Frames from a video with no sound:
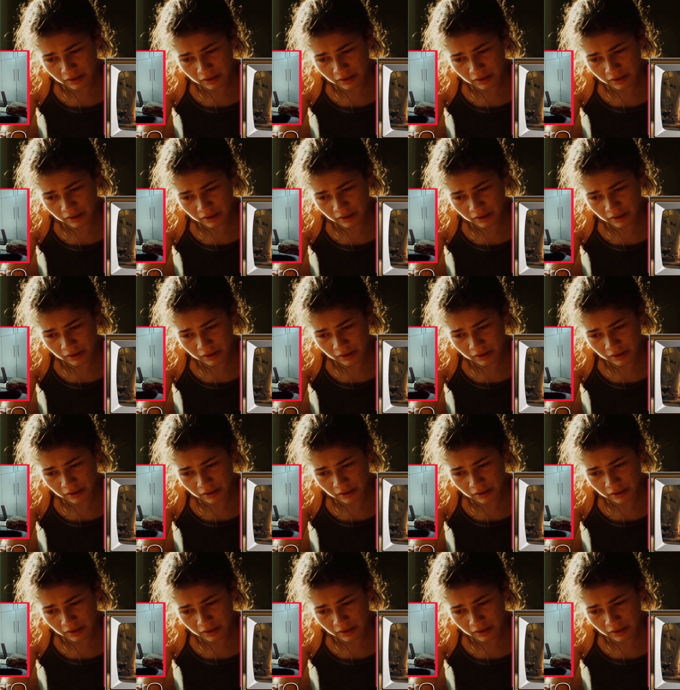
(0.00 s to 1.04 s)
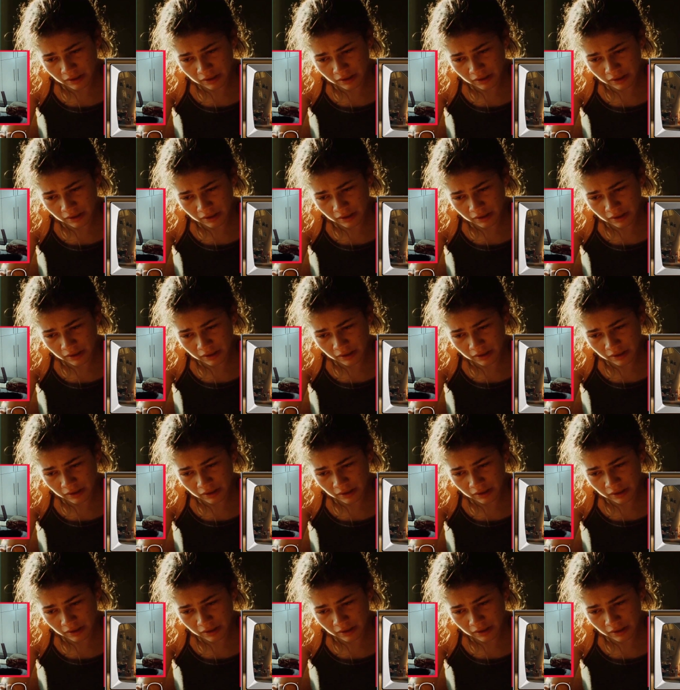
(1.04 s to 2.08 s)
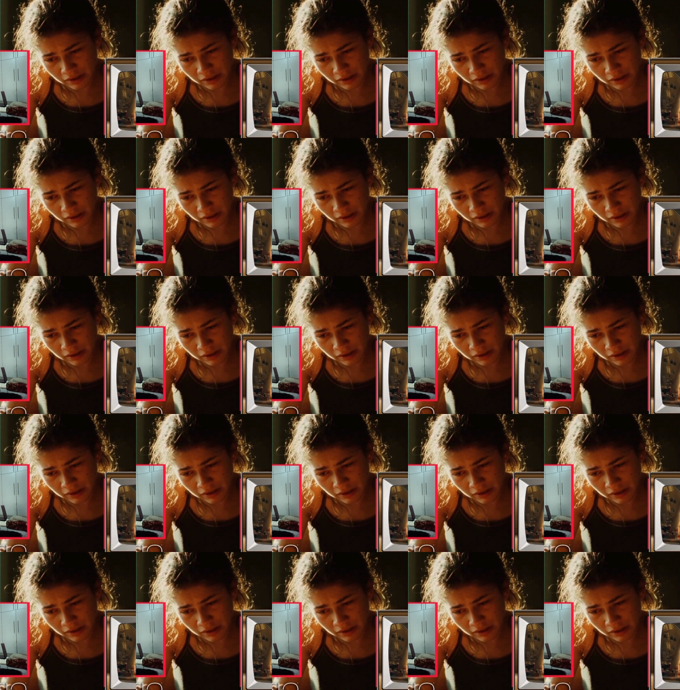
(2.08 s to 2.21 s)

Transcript: (silence)